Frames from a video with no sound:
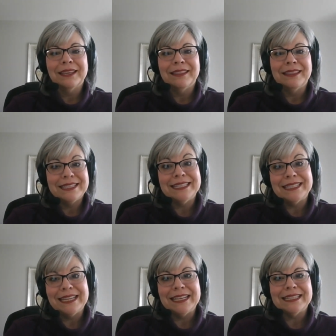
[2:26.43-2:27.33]
this
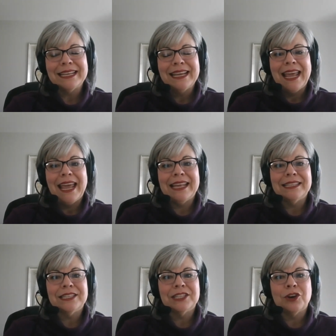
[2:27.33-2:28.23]
disease.
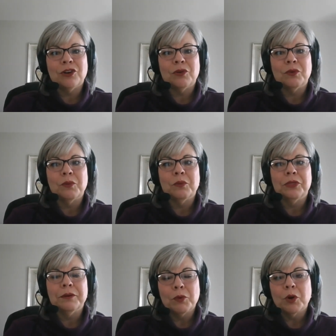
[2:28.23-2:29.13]
And so
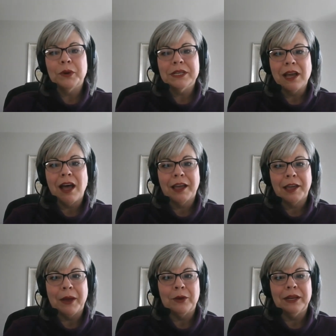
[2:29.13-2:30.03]
the more we talk
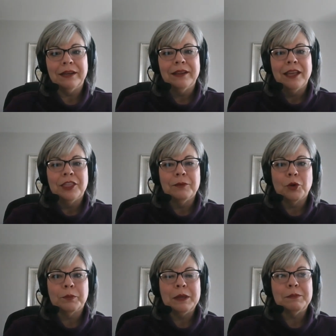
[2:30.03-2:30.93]
about it, the
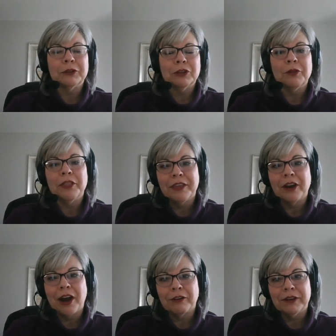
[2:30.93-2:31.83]
more people know that
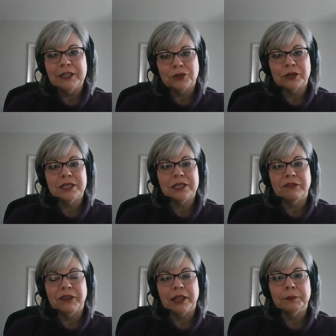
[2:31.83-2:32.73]
there are resources
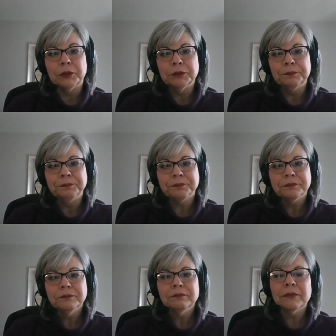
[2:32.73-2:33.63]
available.
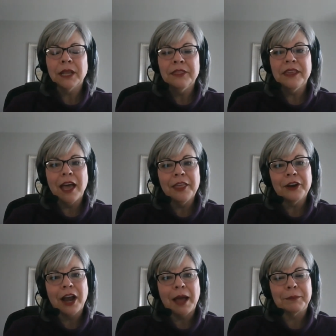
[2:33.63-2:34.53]
The
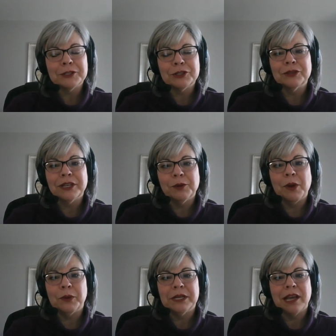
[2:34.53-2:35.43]
other opportunity
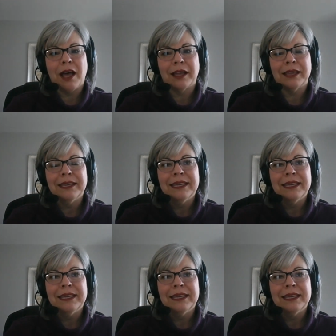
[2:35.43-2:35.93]
when we talk